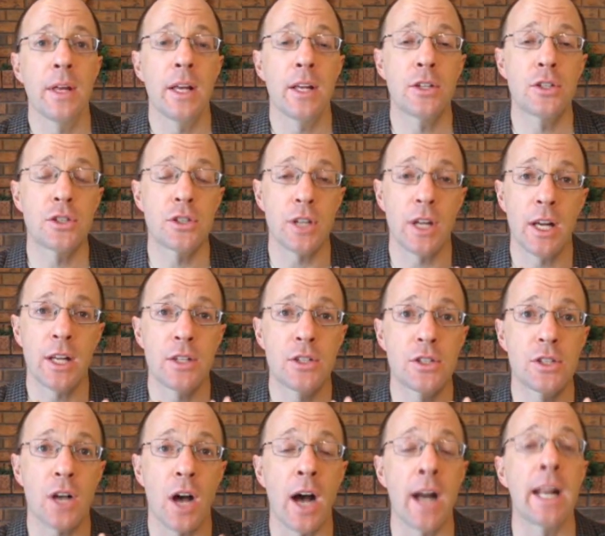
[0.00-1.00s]

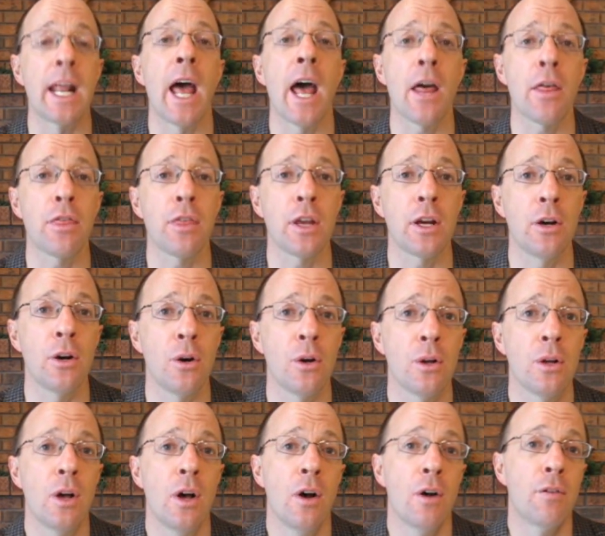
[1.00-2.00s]
it's
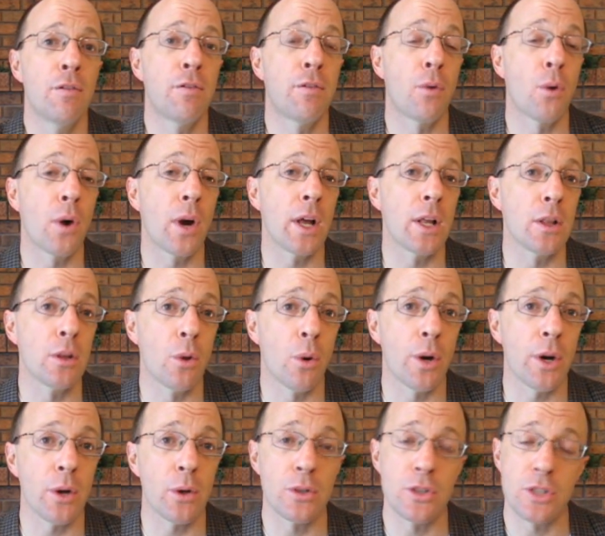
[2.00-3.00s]
unethical for a
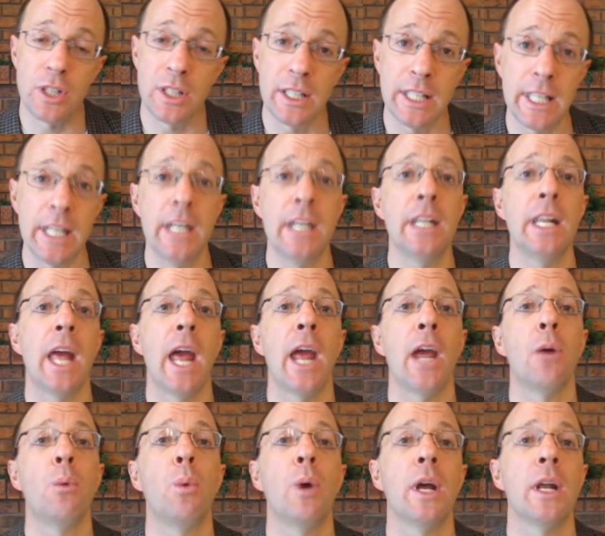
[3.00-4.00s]
lawyer to lead
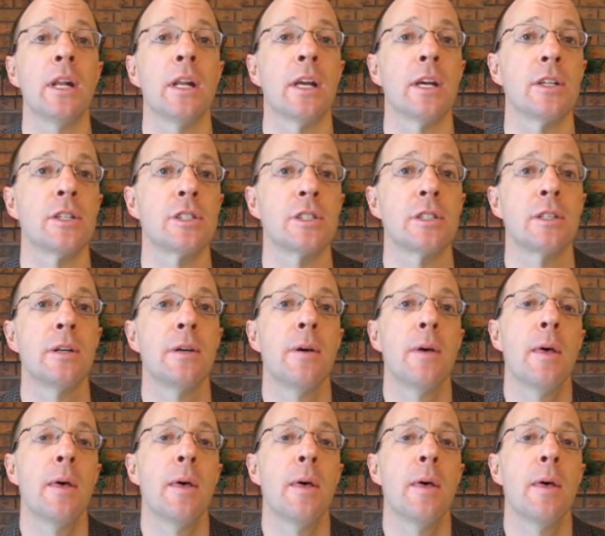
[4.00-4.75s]
a witness.